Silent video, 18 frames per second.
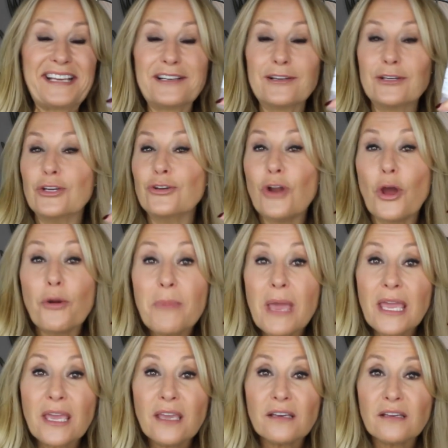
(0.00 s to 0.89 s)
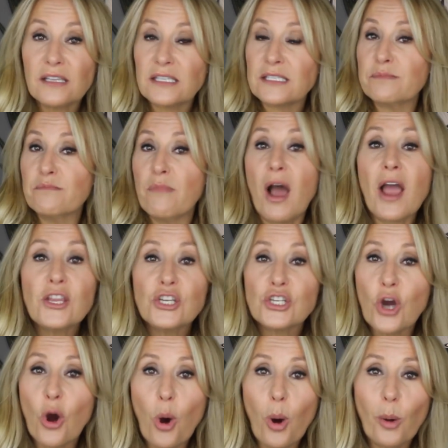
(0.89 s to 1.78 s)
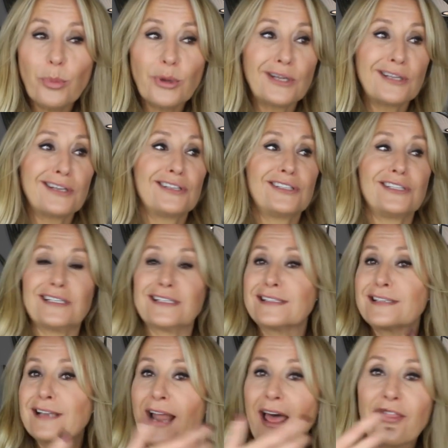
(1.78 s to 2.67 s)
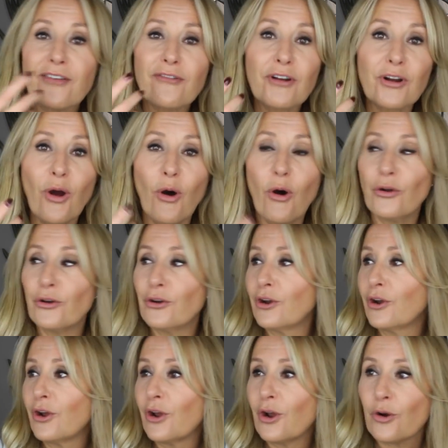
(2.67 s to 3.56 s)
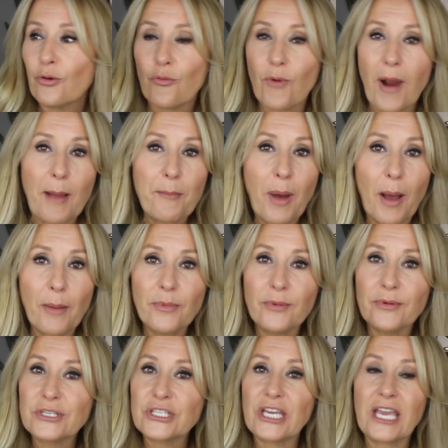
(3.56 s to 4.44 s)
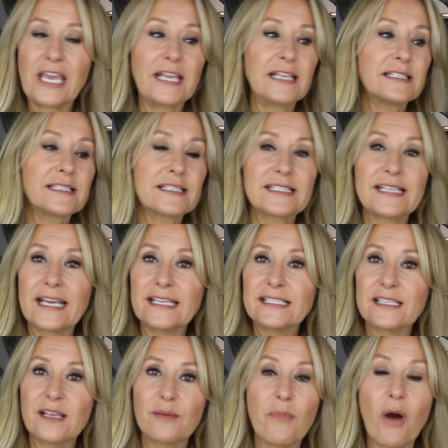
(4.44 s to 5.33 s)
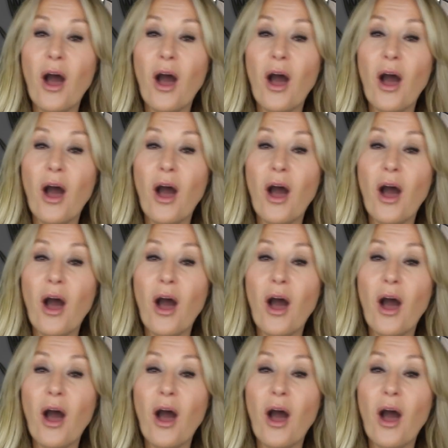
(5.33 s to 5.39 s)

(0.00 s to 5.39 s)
You know me, it's my job to slather it on, ramp up the machines, test them.